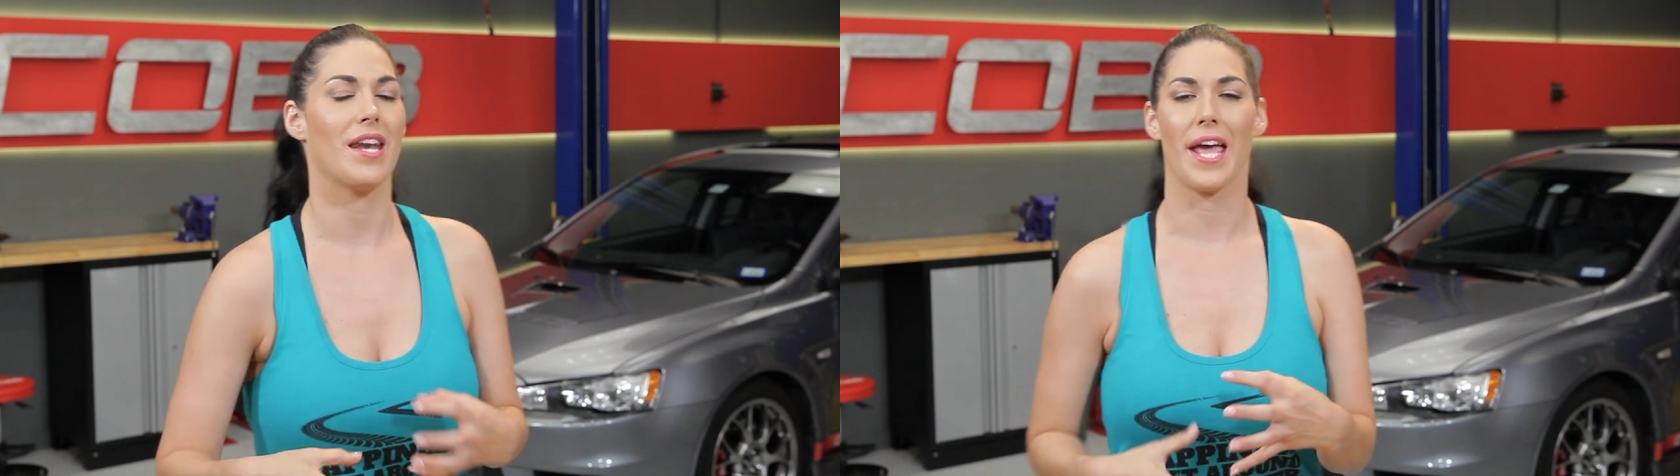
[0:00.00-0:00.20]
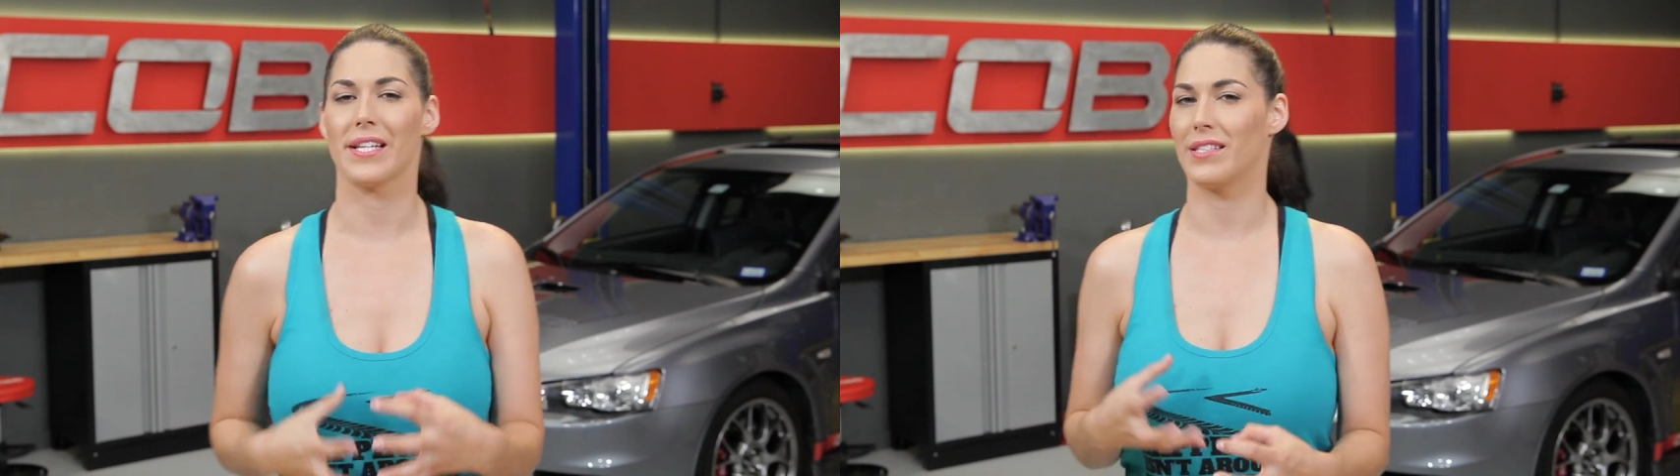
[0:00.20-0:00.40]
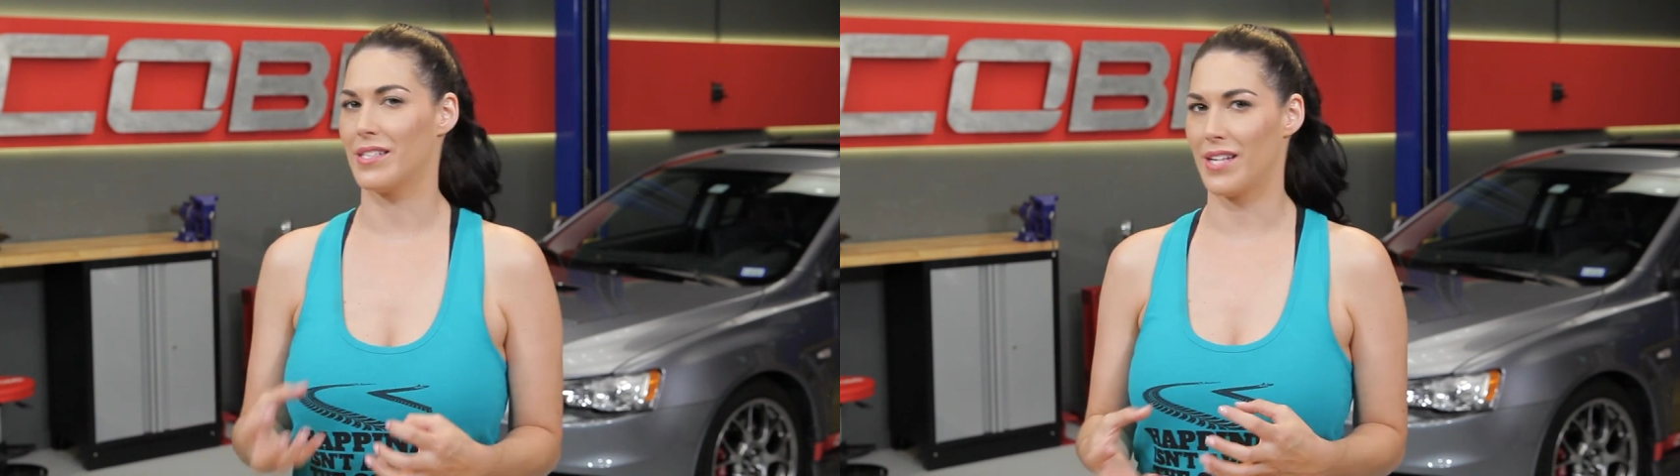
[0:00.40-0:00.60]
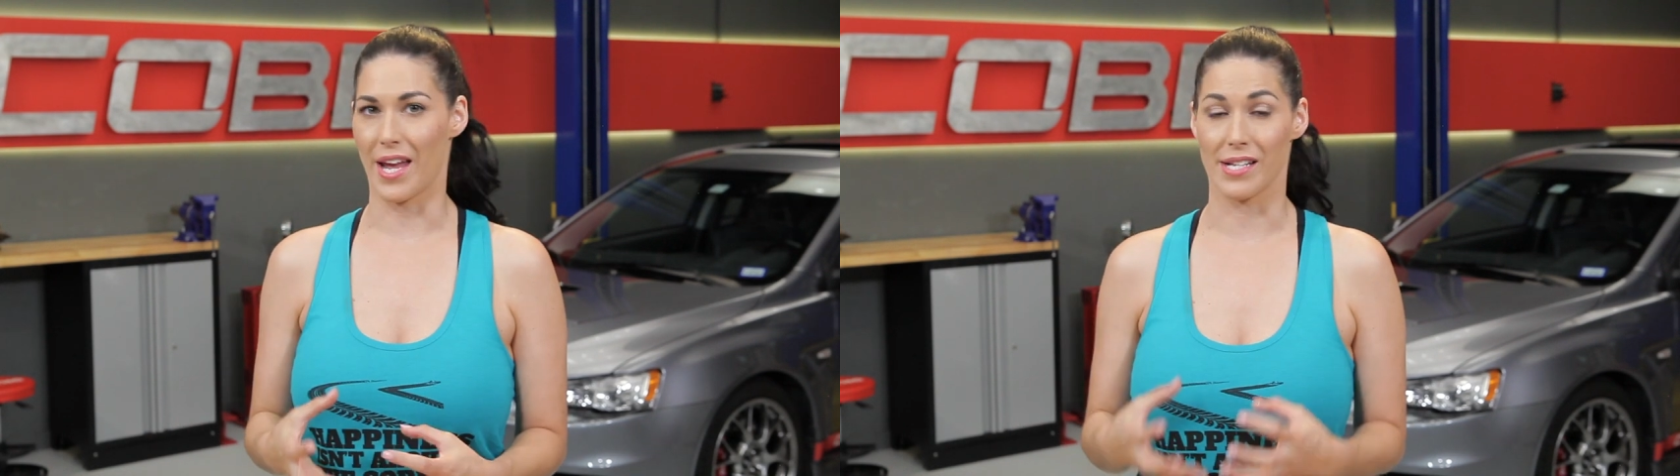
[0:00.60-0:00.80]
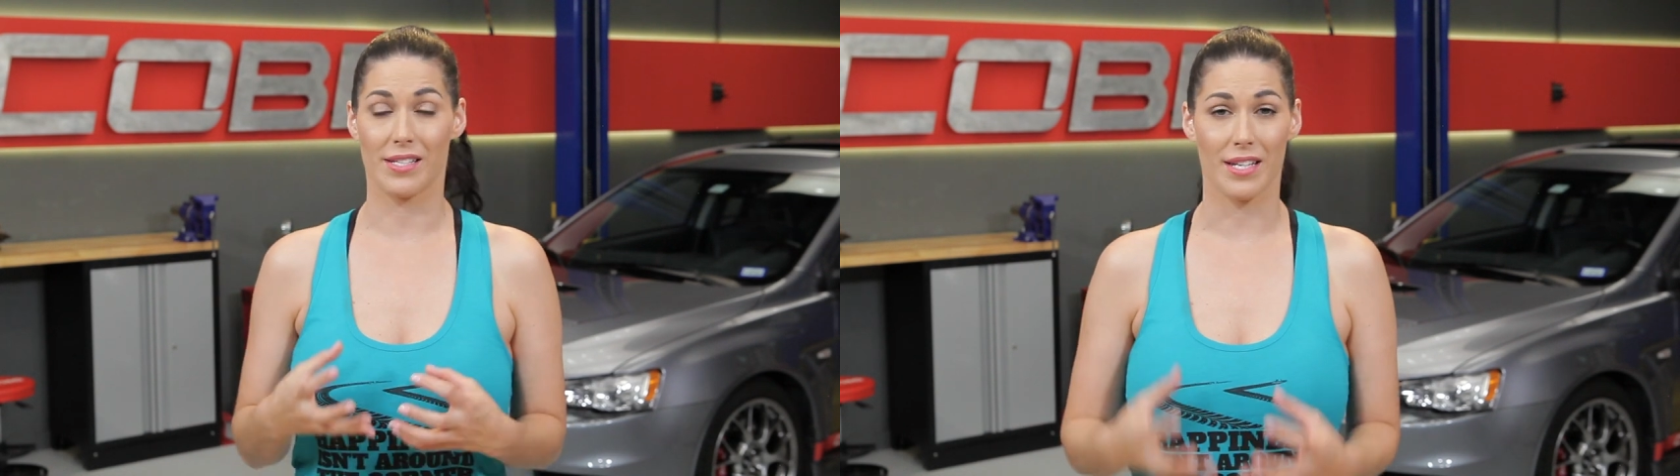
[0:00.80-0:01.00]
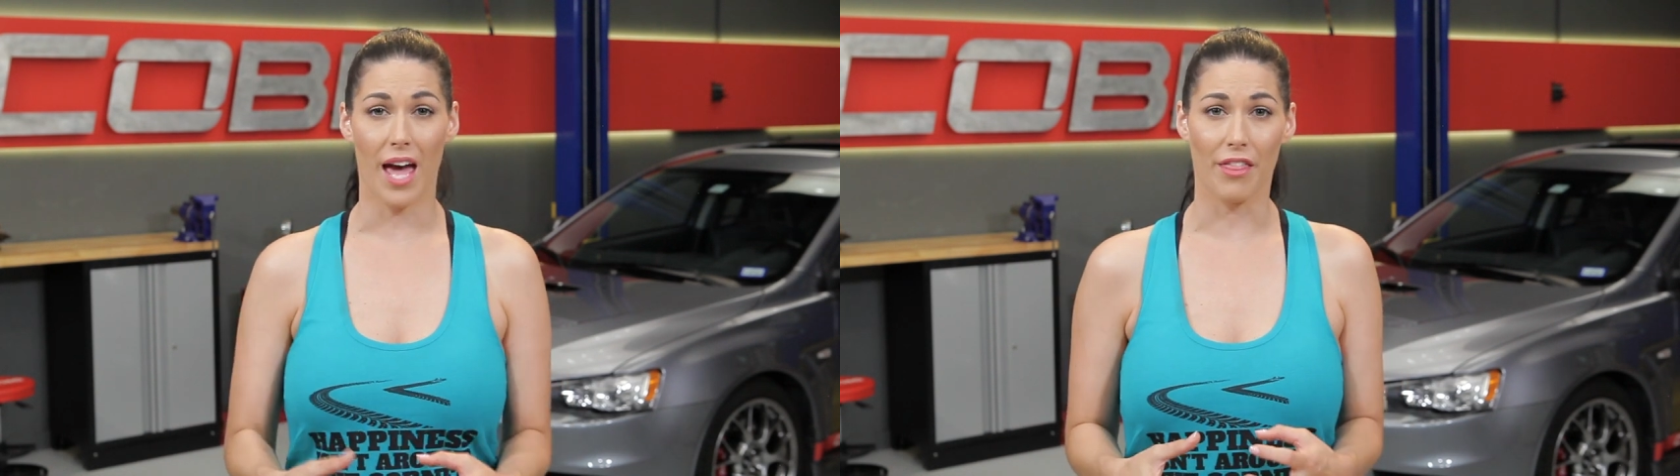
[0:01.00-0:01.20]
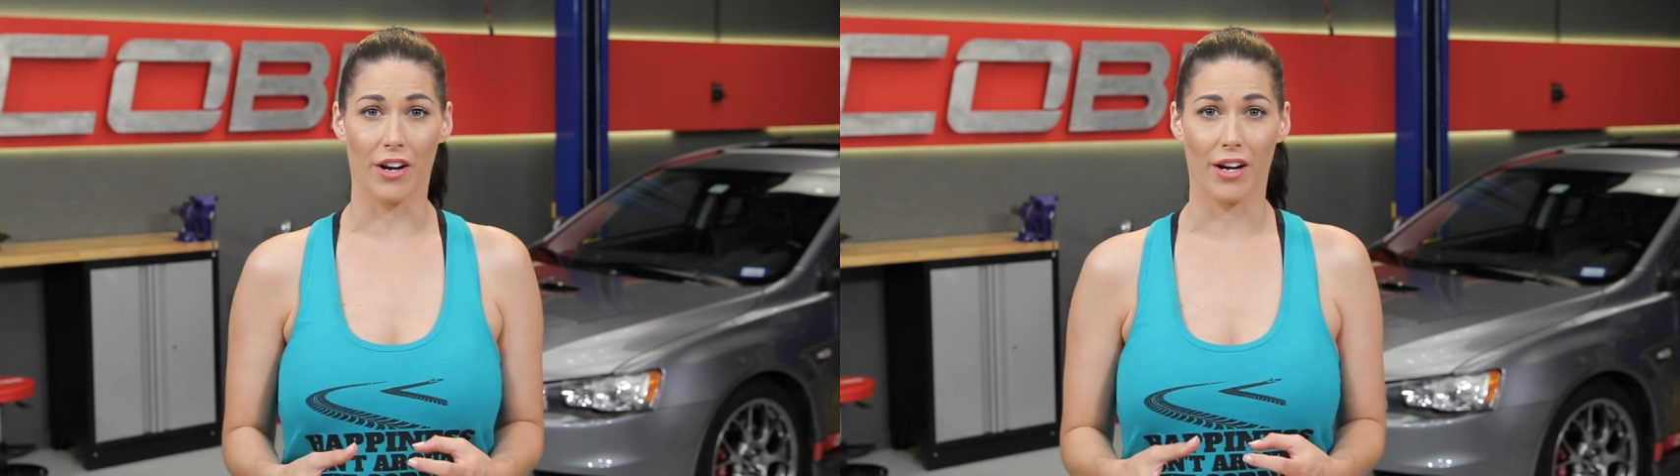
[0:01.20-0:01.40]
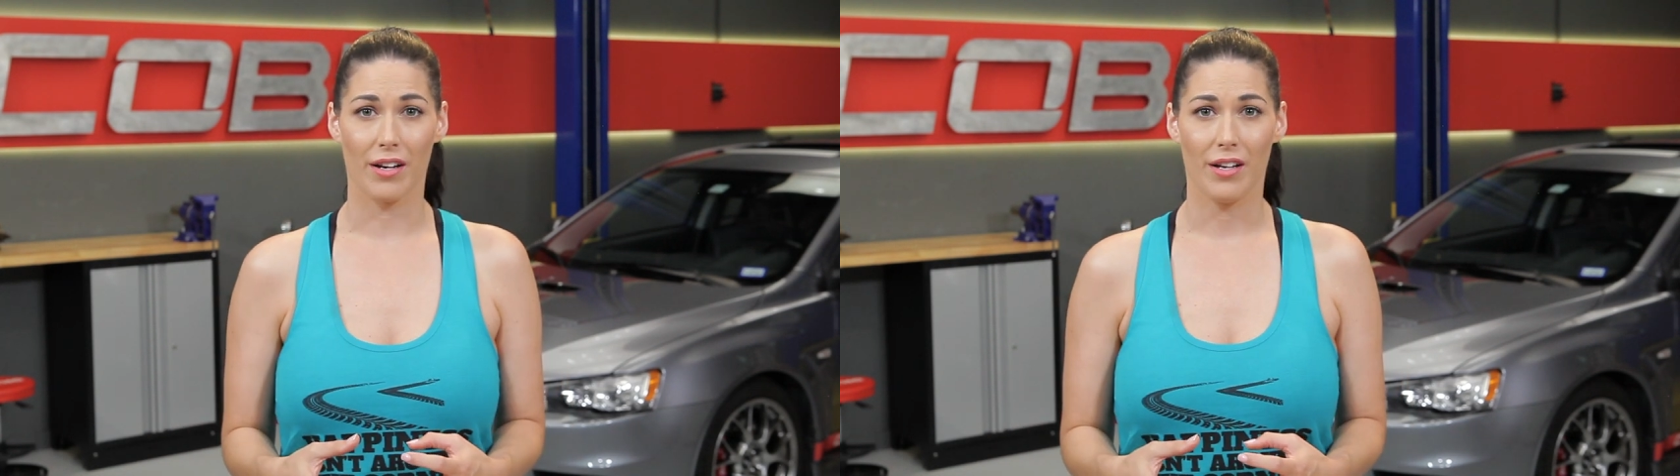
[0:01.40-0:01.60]
nice and tight
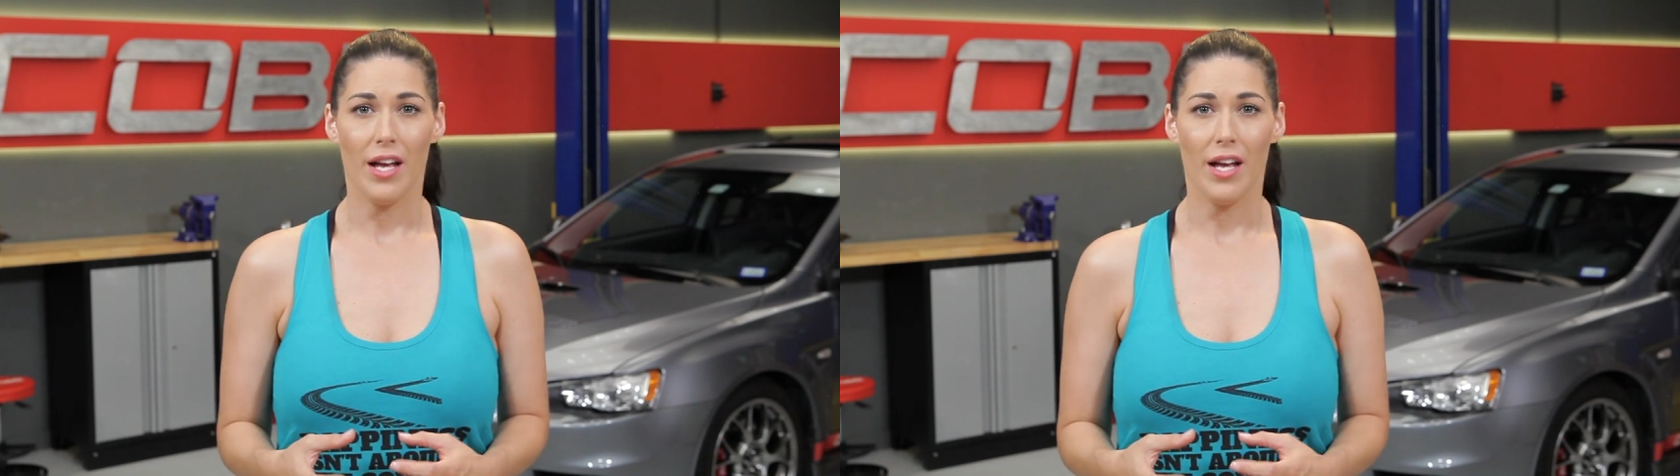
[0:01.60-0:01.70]
together.